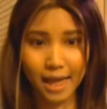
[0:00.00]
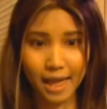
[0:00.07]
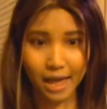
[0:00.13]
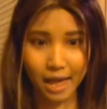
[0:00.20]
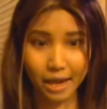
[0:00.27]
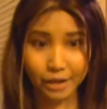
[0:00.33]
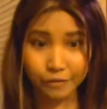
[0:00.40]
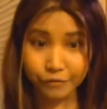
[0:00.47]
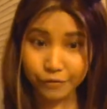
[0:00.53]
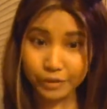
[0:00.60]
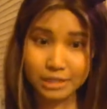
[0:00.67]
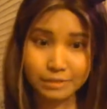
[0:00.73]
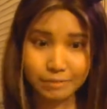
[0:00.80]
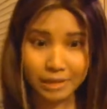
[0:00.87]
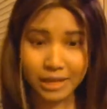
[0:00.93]
the
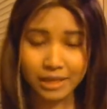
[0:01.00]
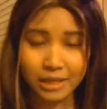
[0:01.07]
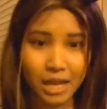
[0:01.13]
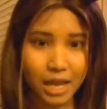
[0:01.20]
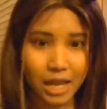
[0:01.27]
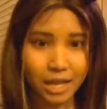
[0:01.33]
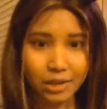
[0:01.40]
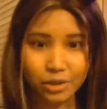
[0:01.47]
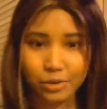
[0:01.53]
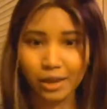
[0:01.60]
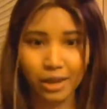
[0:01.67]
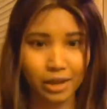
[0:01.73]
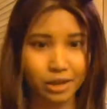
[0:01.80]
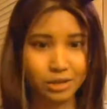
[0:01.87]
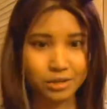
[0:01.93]
first month and your
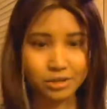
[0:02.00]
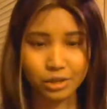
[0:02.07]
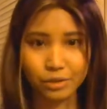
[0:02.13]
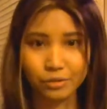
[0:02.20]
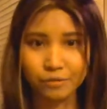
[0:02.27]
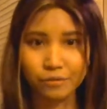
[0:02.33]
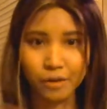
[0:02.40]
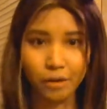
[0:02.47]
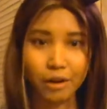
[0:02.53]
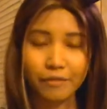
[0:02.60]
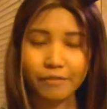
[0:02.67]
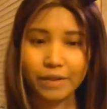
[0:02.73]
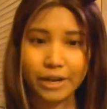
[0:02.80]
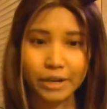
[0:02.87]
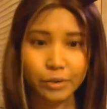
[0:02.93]
hair start to fall
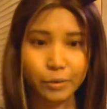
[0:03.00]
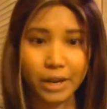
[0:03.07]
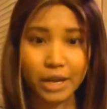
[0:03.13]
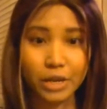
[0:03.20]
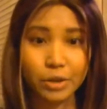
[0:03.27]
off right away,